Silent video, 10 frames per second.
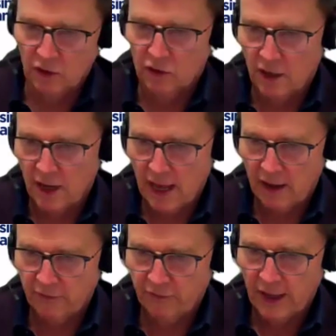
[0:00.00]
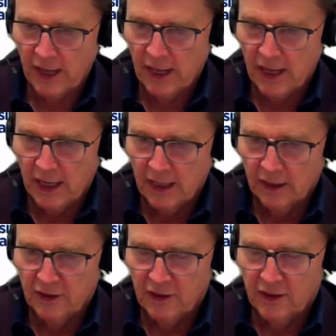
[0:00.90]
You don't have
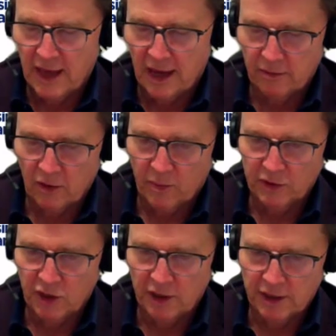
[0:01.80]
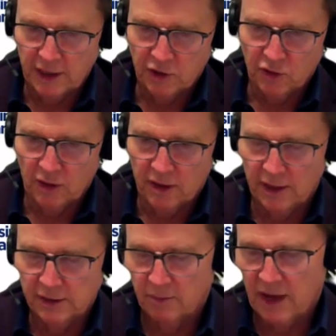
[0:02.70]
that opportunity to do
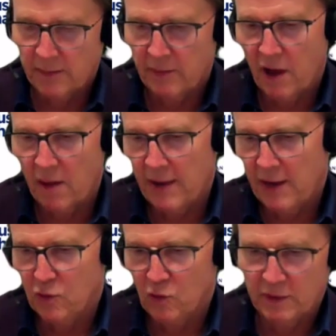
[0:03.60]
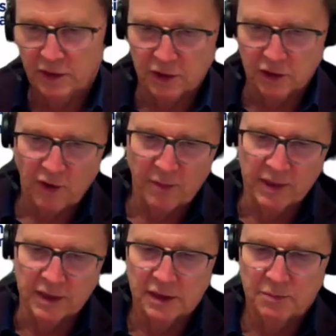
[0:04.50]
things that maybe might make your business run a
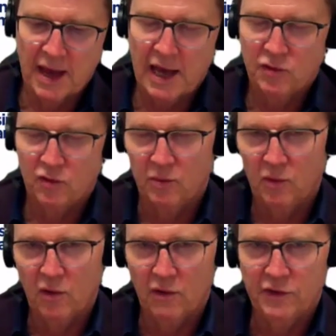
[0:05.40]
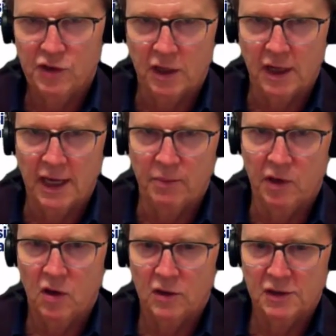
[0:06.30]
bit smarter or more efficiently
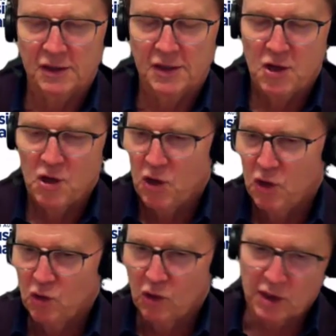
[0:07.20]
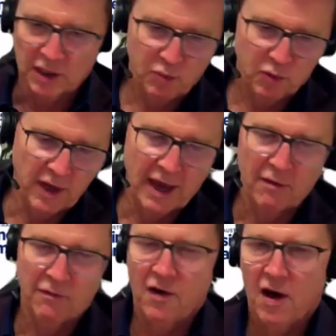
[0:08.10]
because you're just putting
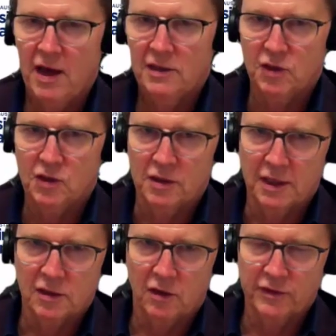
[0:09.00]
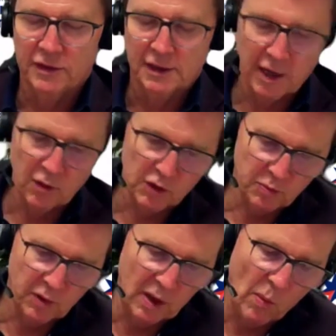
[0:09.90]
out fires. And as I often say, you're
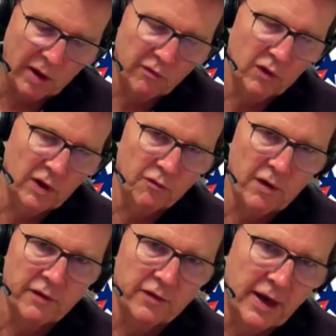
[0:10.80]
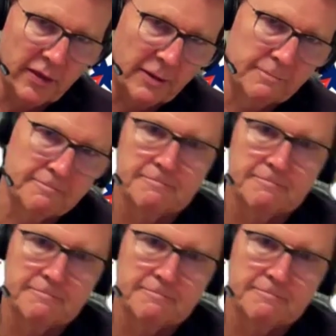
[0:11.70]
just putting one foot in front of another.